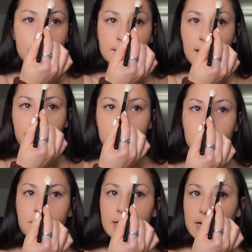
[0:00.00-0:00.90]

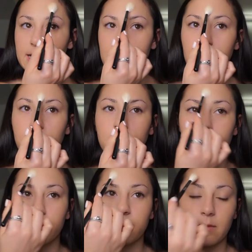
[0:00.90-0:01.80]
Definitely where I
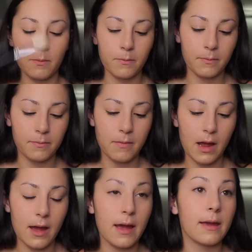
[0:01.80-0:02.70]
have
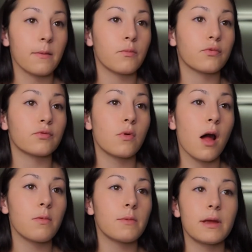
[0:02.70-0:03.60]
my
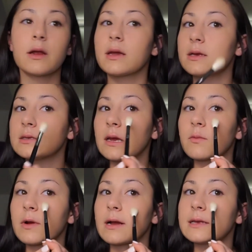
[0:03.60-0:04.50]
problem areas
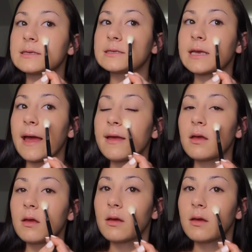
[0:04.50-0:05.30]
and where I set